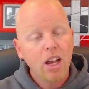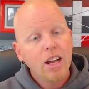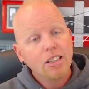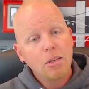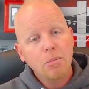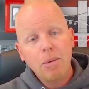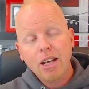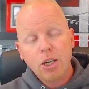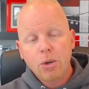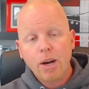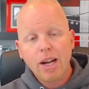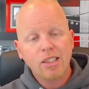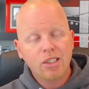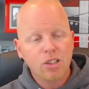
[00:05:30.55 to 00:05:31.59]
To be a
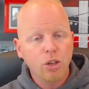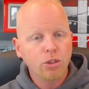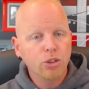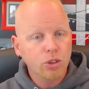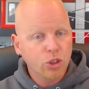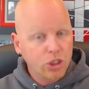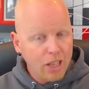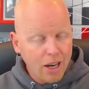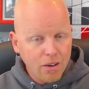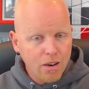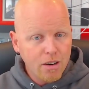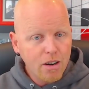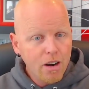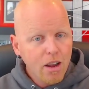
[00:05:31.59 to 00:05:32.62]
great social
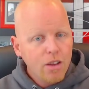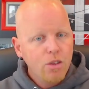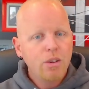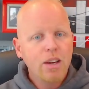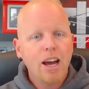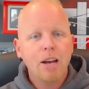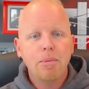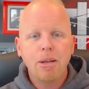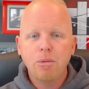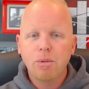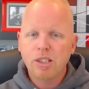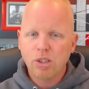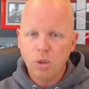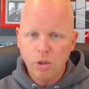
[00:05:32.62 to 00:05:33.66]
sharer, you got to be
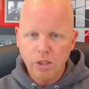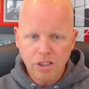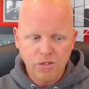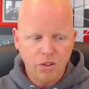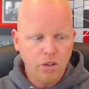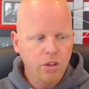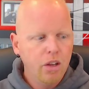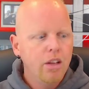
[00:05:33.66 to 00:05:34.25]
resourceful.